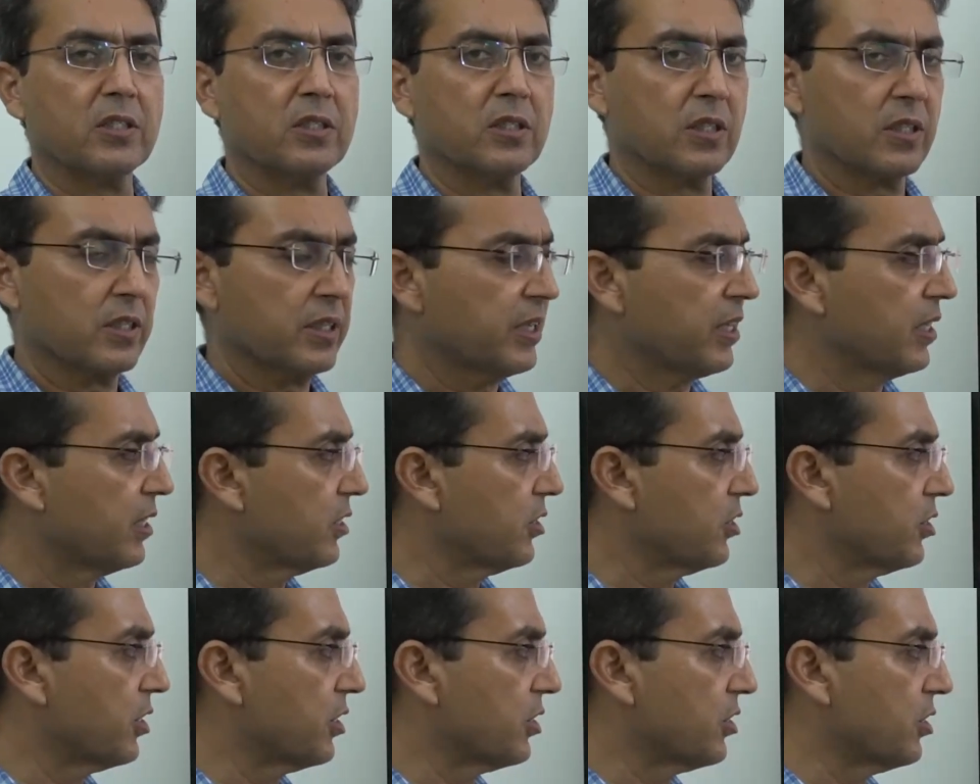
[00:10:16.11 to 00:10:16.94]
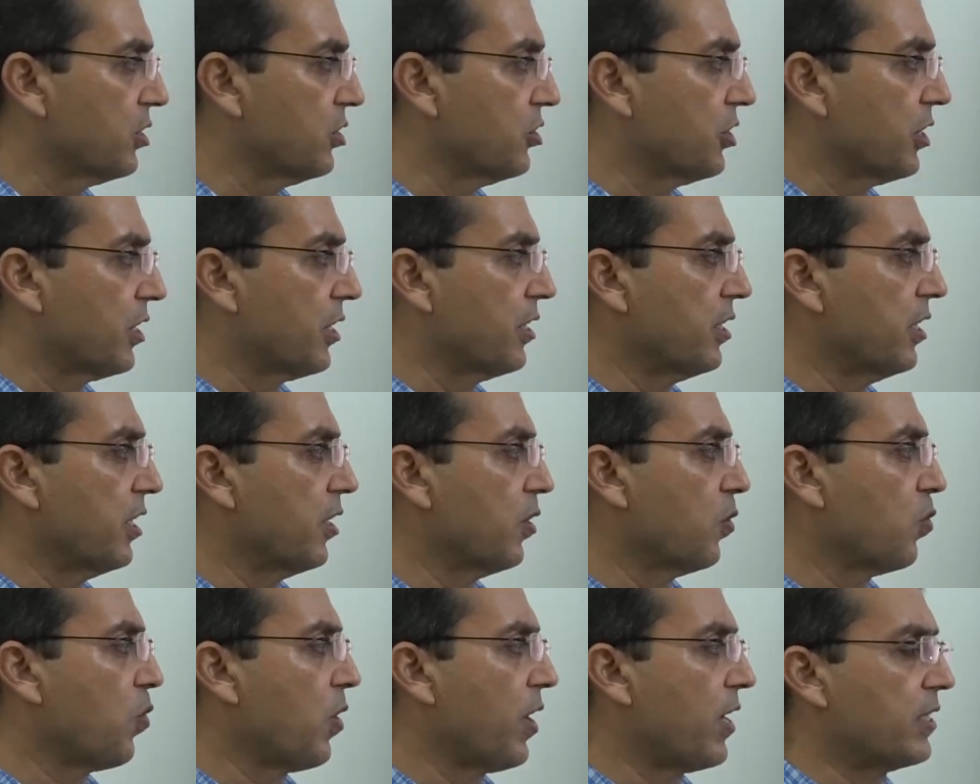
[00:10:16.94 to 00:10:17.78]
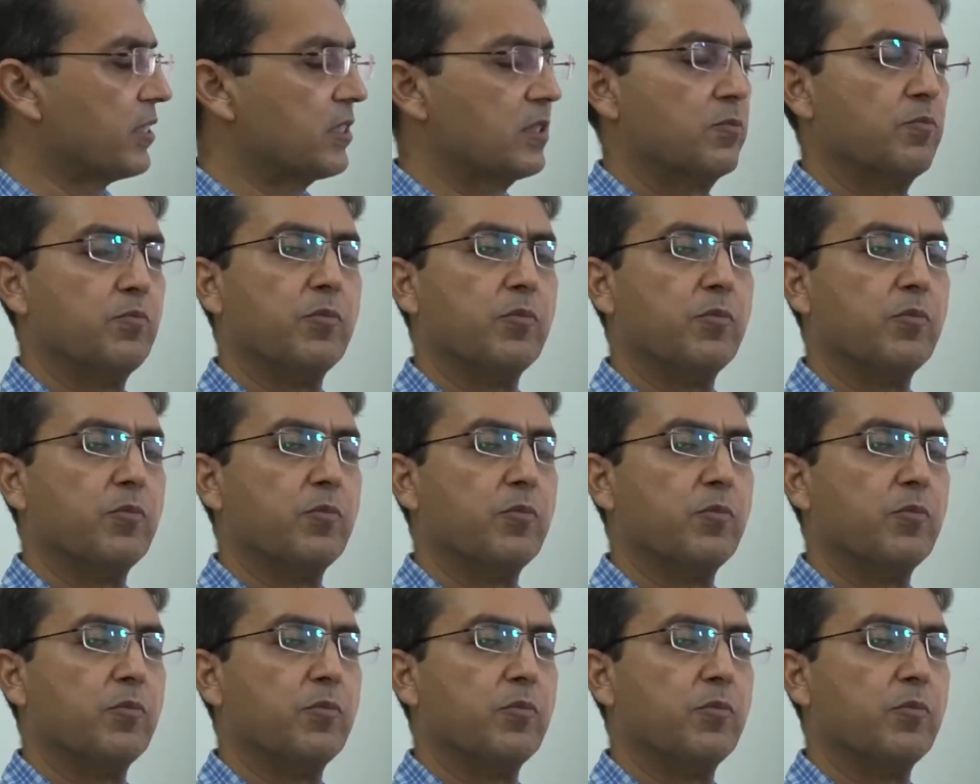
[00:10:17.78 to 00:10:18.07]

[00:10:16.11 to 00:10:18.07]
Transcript: regurgitation generally requires